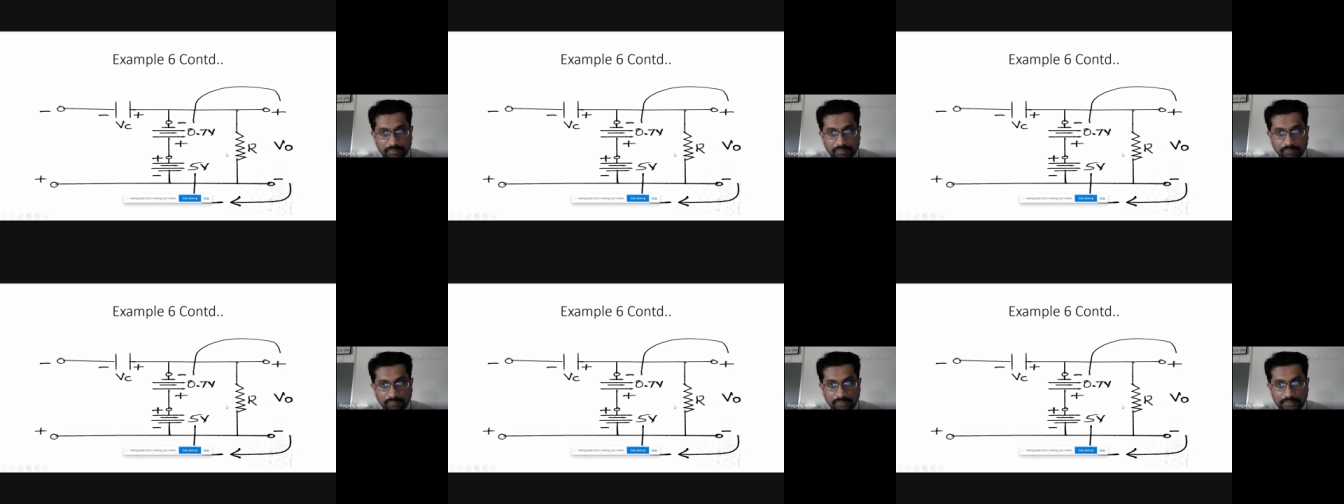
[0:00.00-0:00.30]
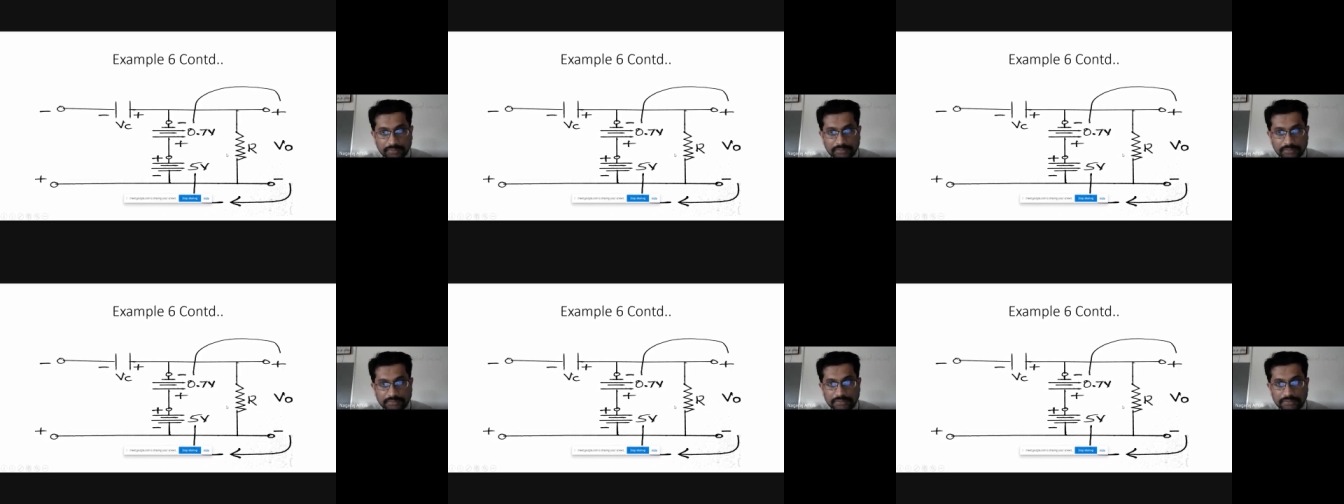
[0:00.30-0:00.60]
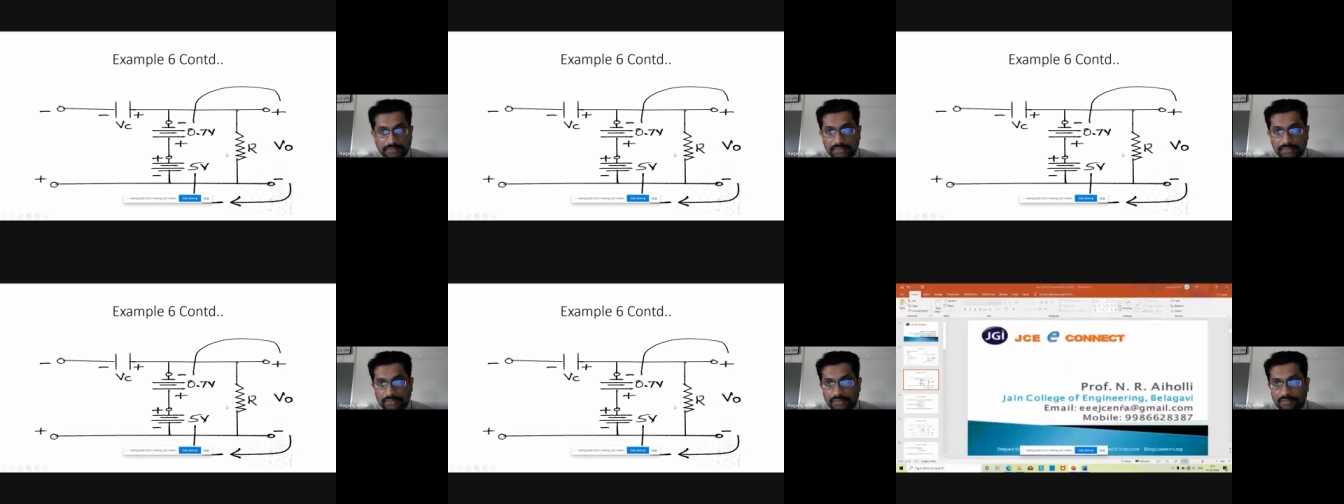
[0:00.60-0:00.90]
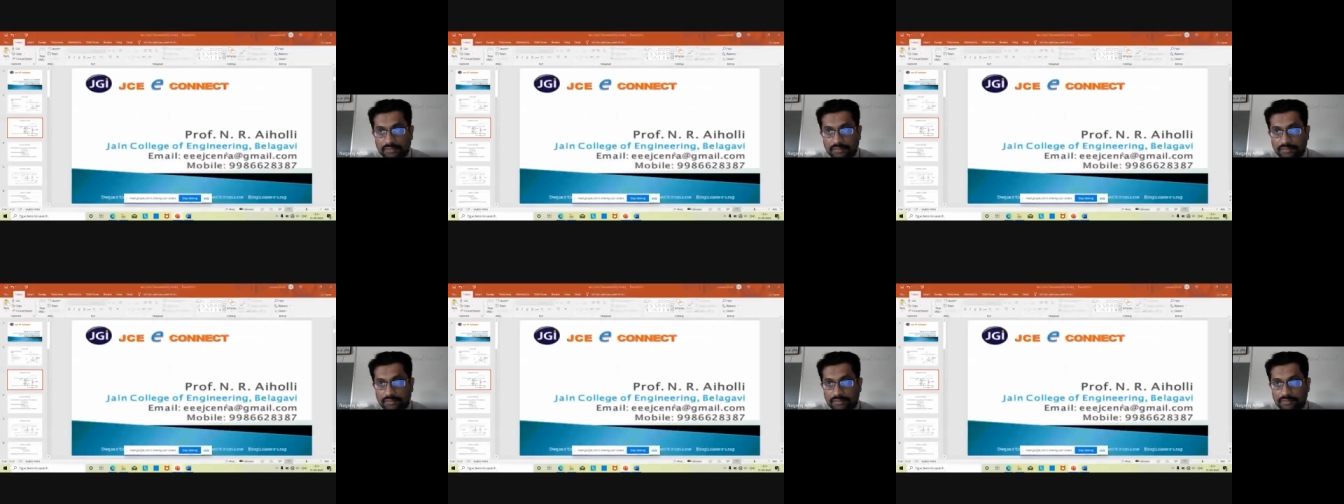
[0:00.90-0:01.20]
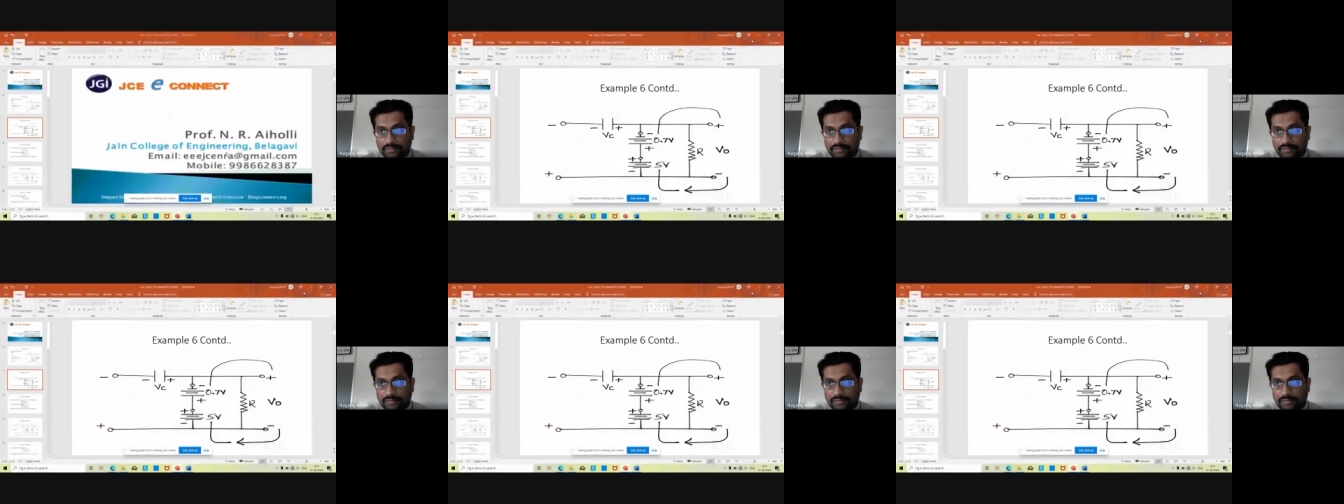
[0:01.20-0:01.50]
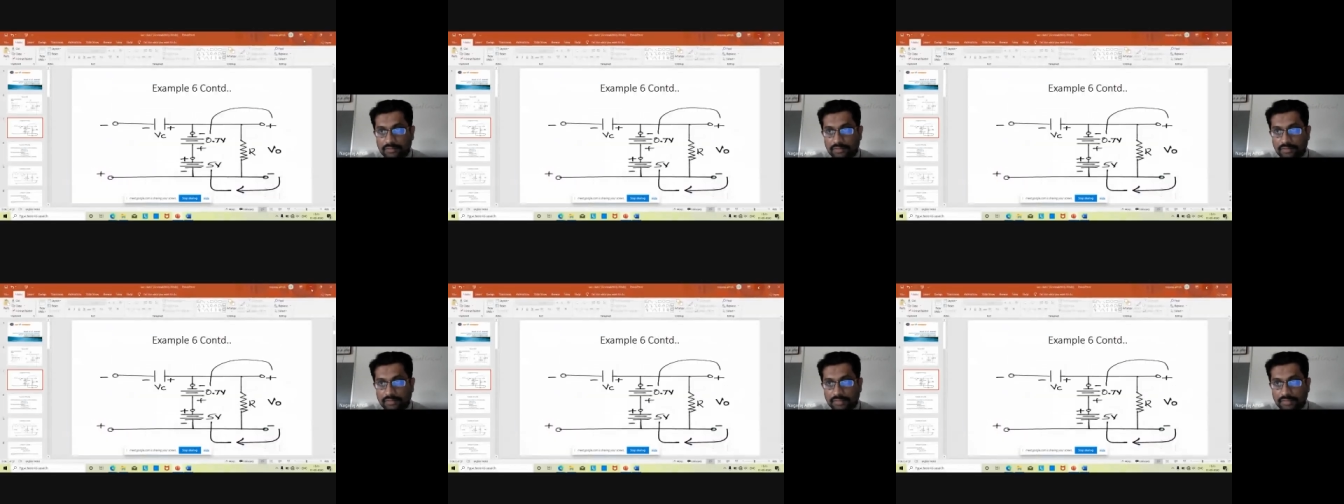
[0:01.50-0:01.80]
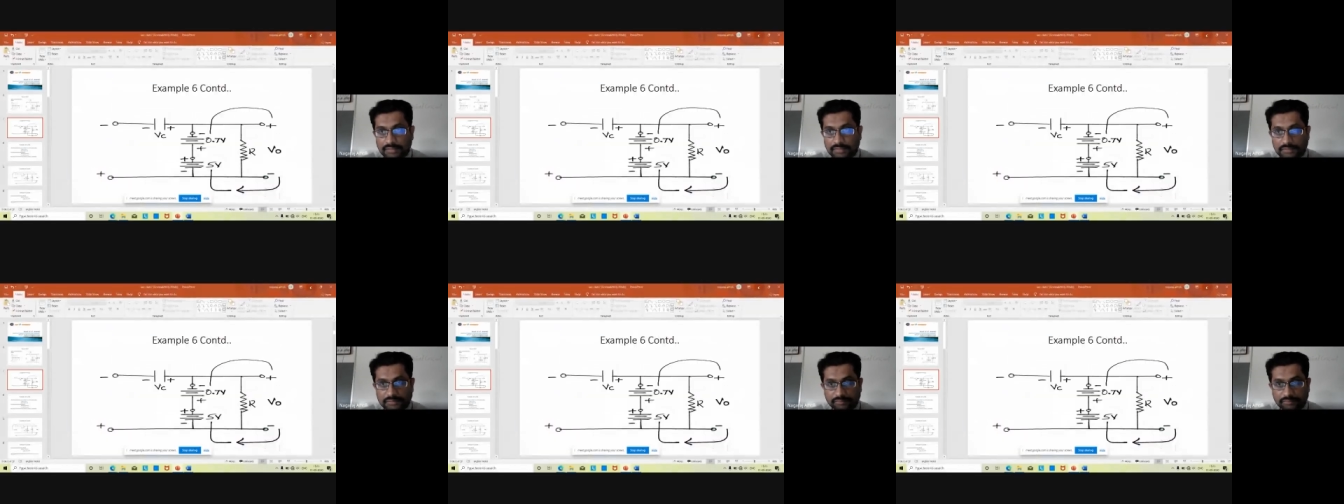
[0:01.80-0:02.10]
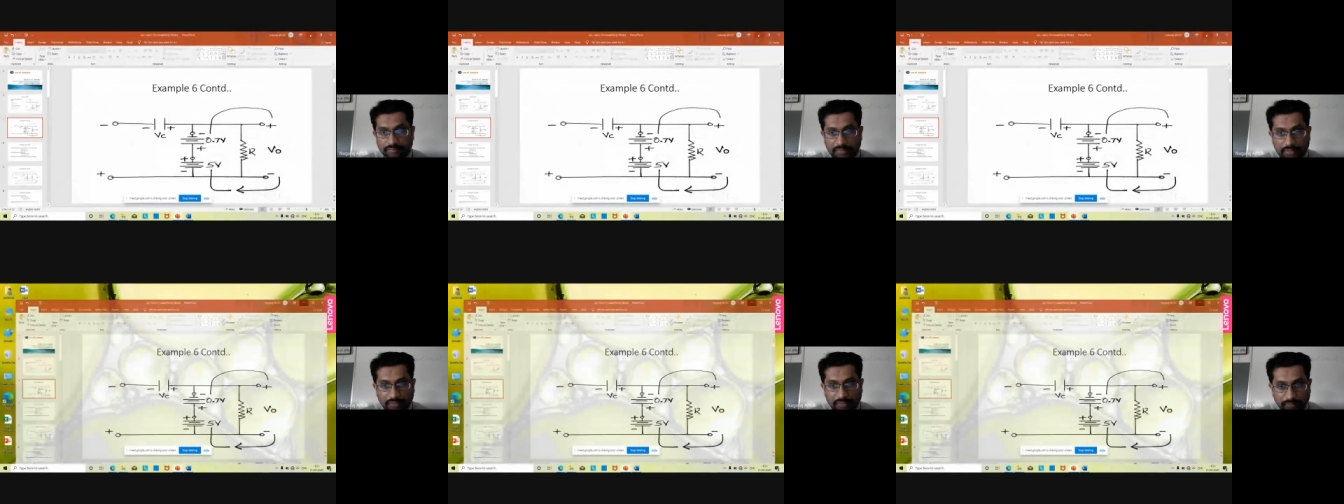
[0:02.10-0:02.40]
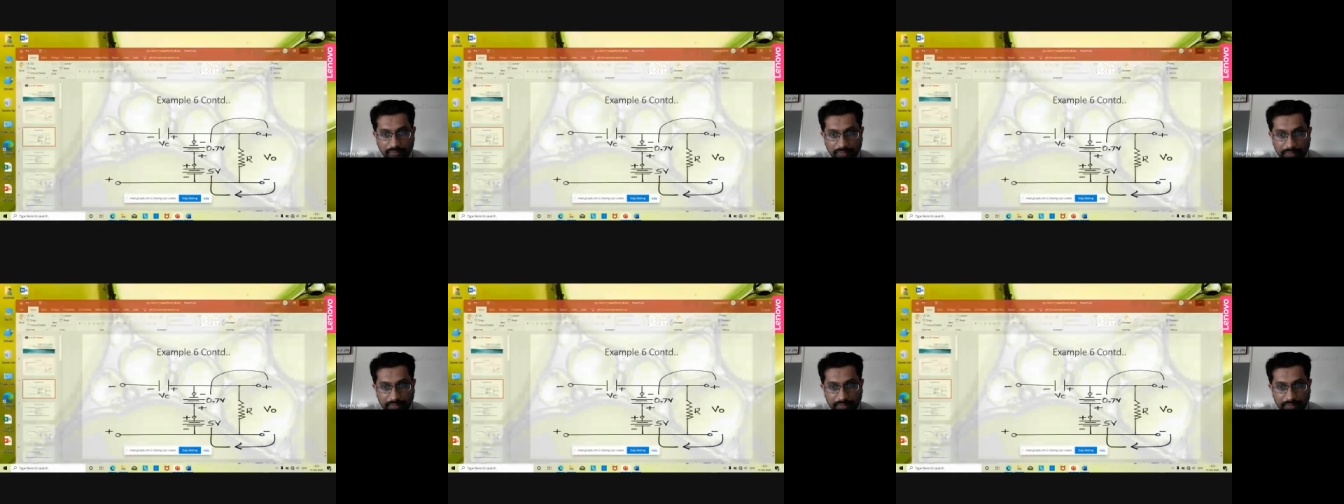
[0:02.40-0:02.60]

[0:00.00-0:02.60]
the voltage here? Let us find out